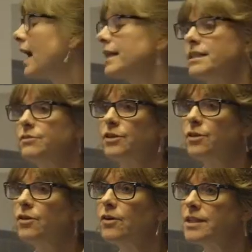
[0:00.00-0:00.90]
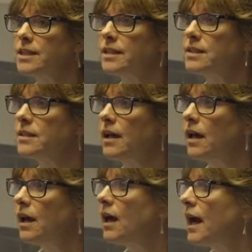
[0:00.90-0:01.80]
and different authorities.
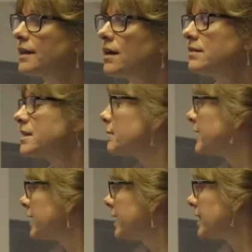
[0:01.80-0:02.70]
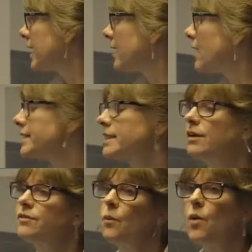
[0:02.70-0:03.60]
And ultimately, that
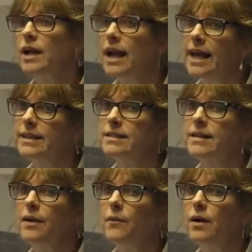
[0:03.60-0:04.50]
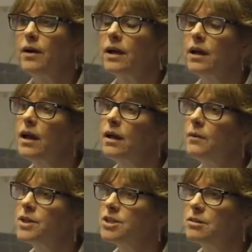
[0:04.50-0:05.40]
idea of the one land network,
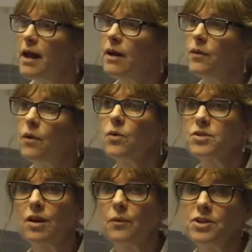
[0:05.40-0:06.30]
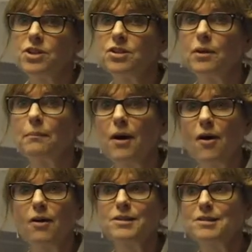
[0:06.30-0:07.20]
which is about also what you do in
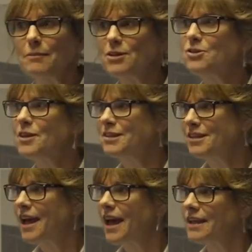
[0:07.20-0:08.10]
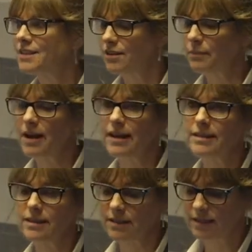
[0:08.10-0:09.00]
parks, cemeteries, and other
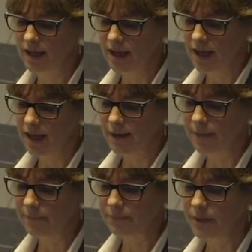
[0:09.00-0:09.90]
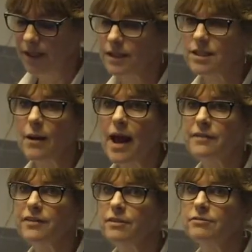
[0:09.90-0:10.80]
places. So
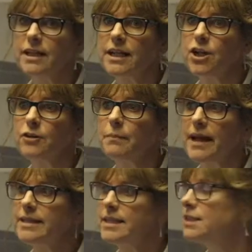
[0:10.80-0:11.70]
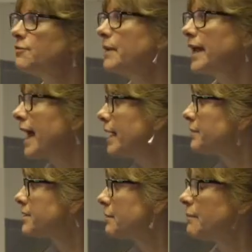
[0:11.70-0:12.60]
having a really good basis for being
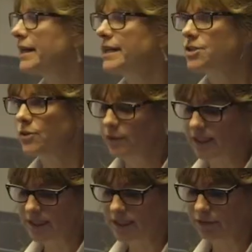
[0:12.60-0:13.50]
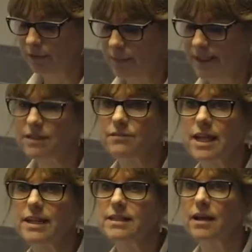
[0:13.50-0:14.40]
able to manage all these different bits of
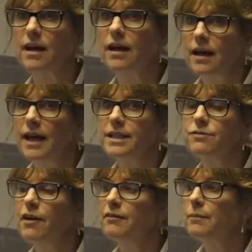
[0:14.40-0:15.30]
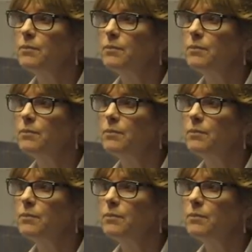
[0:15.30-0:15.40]
data is very